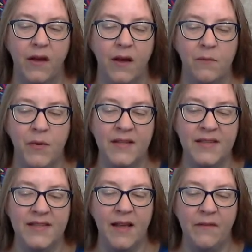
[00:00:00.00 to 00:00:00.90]

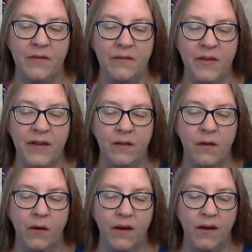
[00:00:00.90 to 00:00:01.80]
upon seven feet
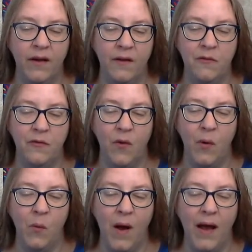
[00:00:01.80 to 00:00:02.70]
long and four
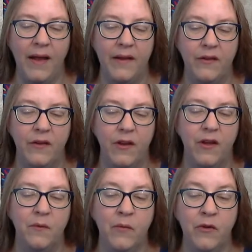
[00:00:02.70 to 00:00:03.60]
wide,
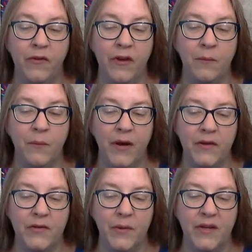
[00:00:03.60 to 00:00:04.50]
moving
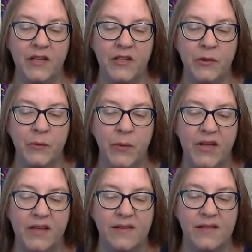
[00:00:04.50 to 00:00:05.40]
upon twenty two
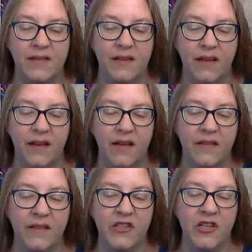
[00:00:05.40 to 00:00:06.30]
wheels
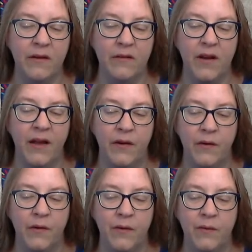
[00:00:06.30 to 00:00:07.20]
the shout I
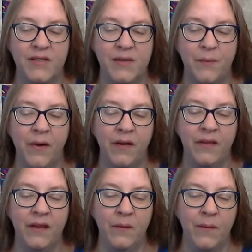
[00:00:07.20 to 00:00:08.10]
heard was
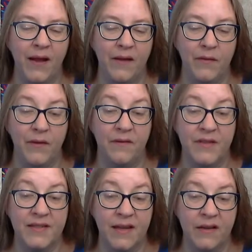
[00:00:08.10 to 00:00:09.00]
upon the arrival of
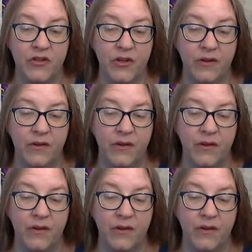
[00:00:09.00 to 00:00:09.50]
this engine,